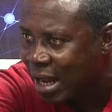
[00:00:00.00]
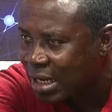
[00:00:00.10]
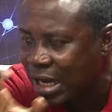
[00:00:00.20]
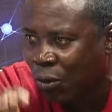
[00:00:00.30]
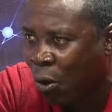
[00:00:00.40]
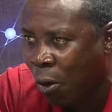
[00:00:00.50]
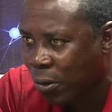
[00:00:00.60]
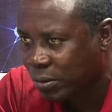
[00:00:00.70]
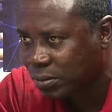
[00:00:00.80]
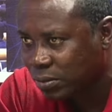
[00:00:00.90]
yenko
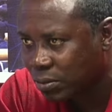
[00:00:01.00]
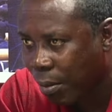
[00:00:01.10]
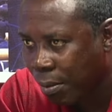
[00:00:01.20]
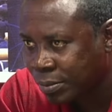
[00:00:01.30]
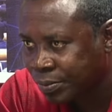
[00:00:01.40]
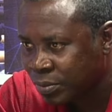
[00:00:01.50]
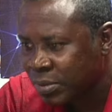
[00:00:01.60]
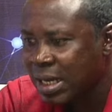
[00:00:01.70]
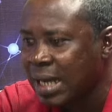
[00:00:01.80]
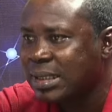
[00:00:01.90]
ho
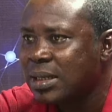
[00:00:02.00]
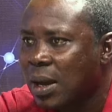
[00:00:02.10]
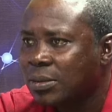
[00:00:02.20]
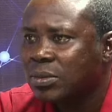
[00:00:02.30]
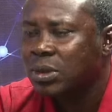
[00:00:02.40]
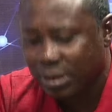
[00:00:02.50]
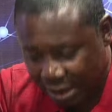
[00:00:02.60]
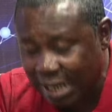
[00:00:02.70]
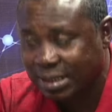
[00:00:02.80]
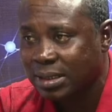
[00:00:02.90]
eye presidency no
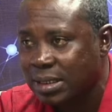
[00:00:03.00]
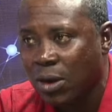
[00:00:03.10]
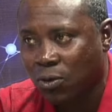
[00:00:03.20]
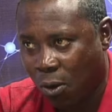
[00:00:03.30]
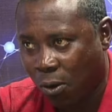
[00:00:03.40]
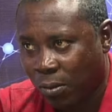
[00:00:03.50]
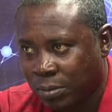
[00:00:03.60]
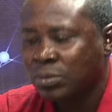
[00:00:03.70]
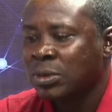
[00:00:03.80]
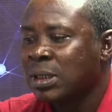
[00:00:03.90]
yes yenko ho
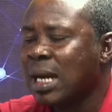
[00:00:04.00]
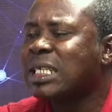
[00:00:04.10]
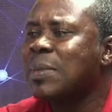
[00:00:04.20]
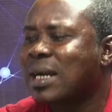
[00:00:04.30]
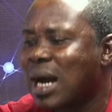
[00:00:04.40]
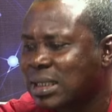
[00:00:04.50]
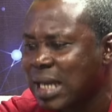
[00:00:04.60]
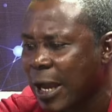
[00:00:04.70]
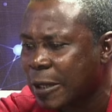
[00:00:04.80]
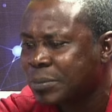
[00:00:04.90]
eti me can
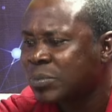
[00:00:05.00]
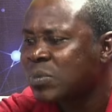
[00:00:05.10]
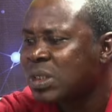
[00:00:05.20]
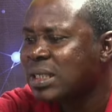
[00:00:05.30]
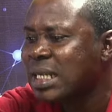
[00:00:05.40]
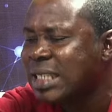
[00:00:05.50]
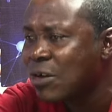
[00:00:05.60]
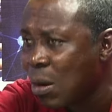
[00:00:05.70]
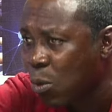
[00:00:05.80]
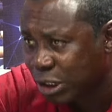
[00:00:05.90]
say the
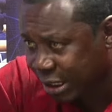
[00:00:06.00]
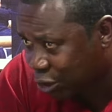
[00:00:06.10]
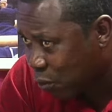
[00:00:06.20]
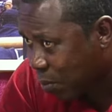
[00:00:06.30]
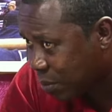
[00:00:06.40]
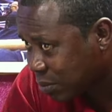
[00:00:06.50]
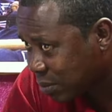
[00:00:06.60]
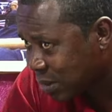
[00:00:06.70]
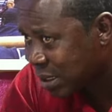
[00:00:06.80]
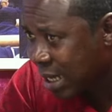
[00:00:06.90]
general mosquito
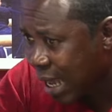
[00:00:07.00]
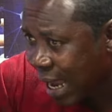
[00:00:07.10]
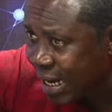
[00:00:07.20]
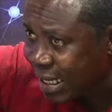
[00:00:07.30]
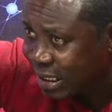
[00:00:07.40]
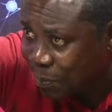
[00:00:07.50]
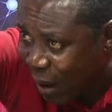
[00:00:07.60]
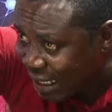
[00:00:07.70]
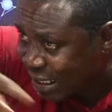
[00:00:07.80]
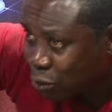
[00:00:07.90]
NDC
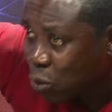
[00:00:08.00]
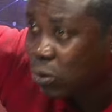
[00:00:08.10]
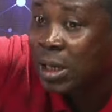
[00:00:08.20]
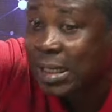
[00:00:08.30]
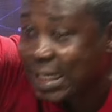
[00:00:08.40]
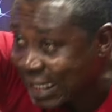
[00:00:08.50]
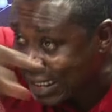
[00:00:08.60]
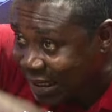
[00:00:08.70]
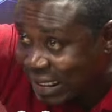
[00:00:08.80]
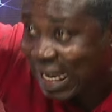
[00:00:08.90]
party ni cook
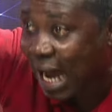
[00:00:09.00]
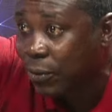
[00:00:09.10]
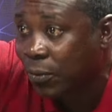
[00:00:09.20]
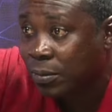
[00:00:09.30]
kitikiti saa no